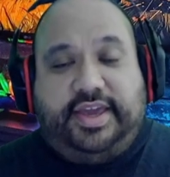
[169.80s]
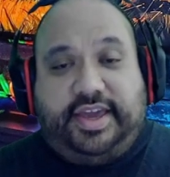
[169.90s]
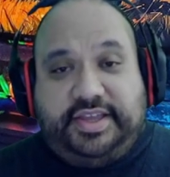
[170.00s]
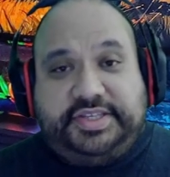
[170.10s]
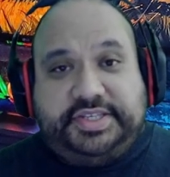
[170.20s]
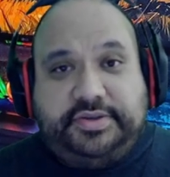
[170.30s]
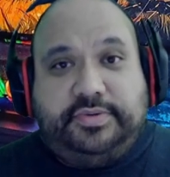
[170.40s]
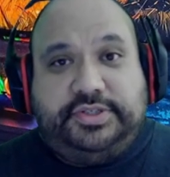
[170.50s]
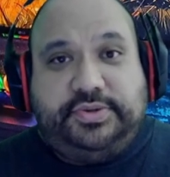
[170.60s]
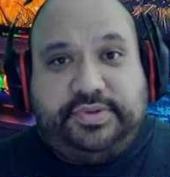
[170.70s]
Its
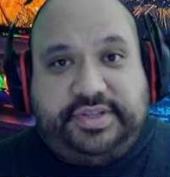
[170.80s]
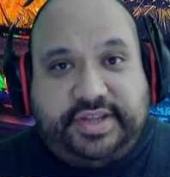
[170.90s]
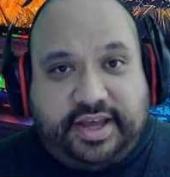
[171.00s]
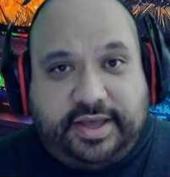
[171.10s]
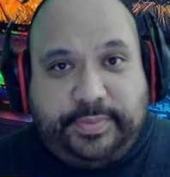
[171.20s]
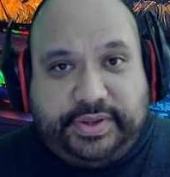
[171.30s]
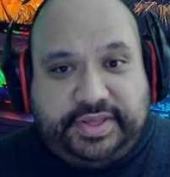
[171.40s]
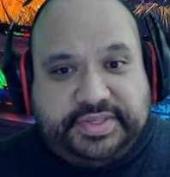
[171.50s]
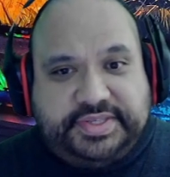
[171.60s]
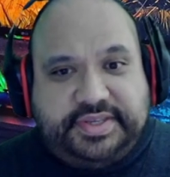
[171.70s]
social
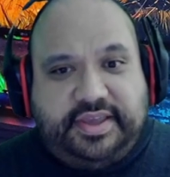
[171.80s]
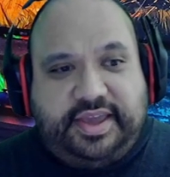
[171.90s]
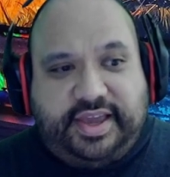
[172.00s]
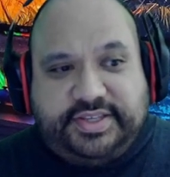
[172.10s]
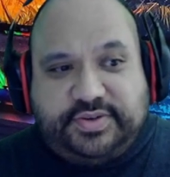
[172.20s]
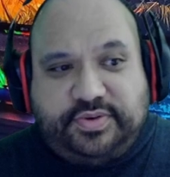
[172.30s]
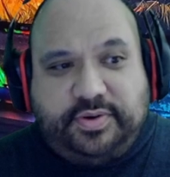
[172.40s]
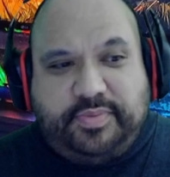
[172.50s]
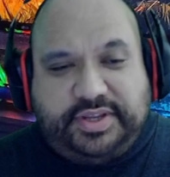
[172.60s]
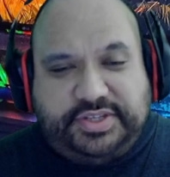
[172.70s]
dominance has
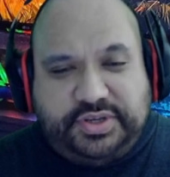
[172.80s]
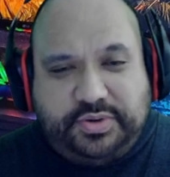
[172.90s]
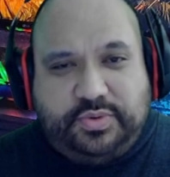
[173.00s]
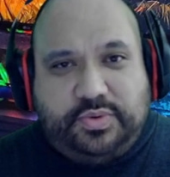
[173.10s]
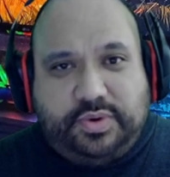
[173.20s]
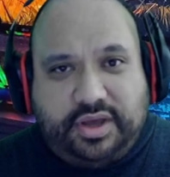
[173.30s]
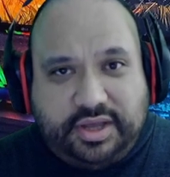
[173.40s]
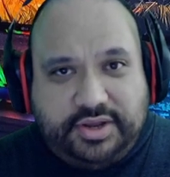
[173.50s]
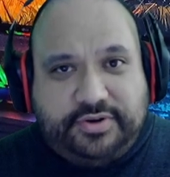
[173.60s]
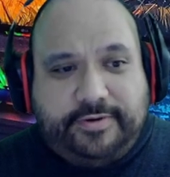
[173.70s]
grown by
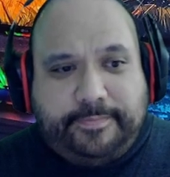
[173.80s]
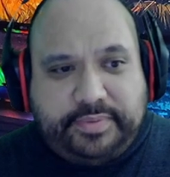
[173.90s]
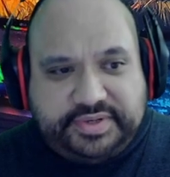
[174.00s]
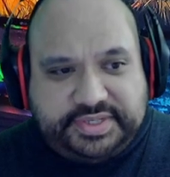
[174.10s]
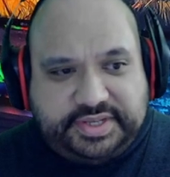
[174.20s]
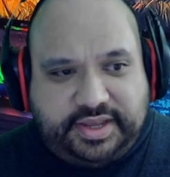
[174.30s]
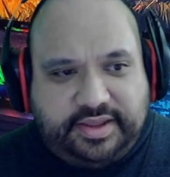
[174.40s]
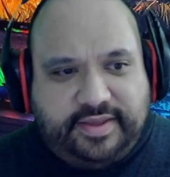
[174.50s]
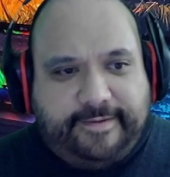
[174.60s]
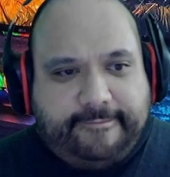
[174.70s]

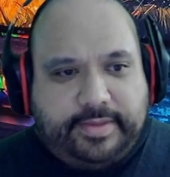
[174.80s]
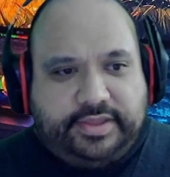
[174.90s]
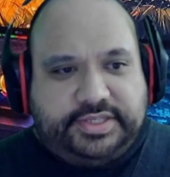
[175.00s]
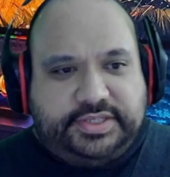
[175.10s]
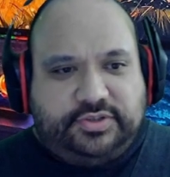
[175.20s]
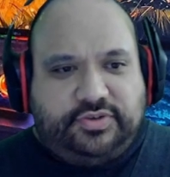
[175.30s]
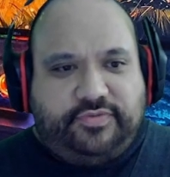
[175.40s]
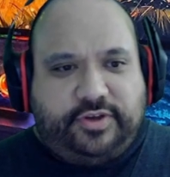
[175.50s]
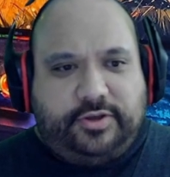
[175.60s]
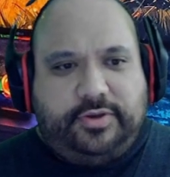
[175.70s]
200%. And the social
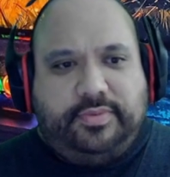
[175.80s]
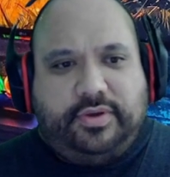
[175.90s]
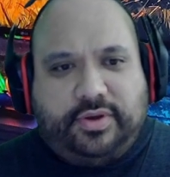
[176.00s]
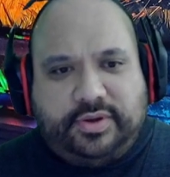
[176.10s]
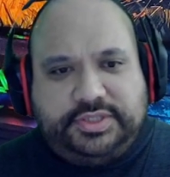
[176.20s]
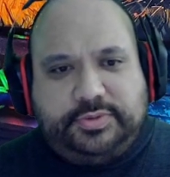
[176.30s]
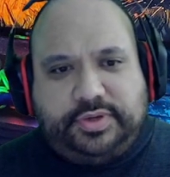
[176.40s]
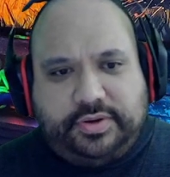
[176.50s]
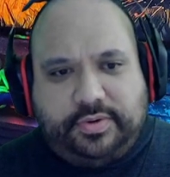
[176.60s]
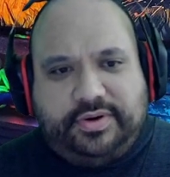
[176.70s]
volume also
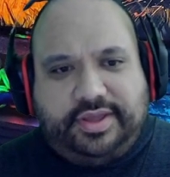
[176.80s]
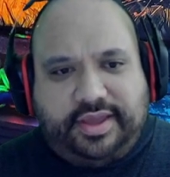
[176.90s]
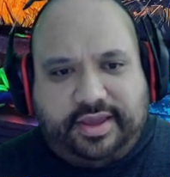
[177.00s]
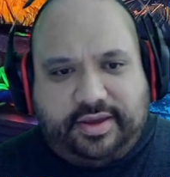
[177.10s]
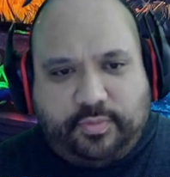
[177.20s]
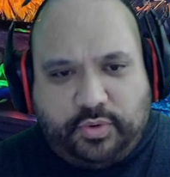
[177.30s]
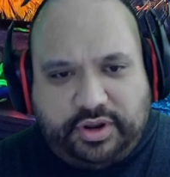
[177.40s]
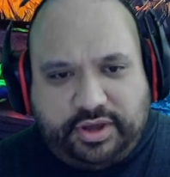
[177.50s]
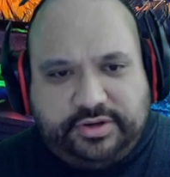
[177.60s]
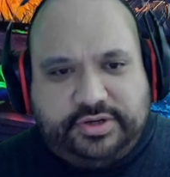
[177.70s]
record a
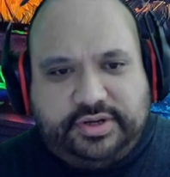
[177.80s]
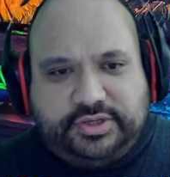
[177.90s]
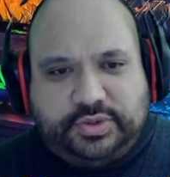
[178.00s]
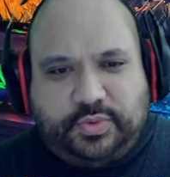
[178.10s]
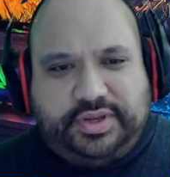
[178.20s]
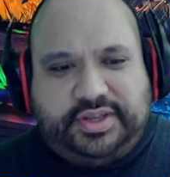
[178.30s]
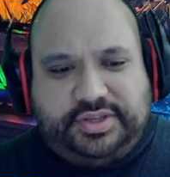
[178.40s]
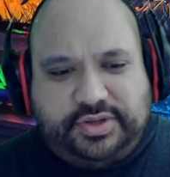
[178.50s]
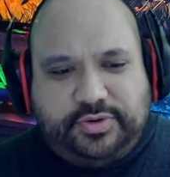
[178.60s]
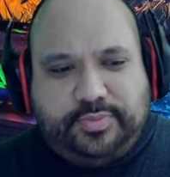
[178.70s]
122%
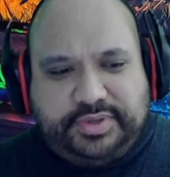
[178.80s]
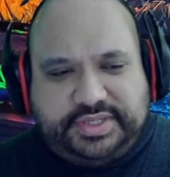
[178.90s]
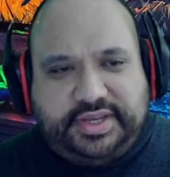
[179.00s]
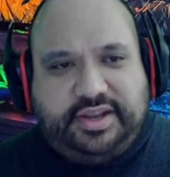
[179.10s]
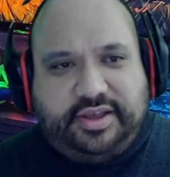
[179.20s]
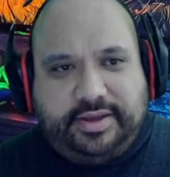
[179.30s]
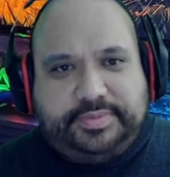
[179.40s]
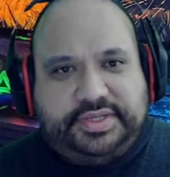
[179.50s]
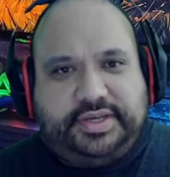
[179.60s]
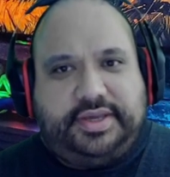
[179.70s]

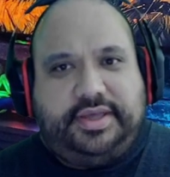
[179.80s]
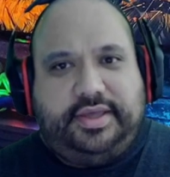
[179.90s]
uptick.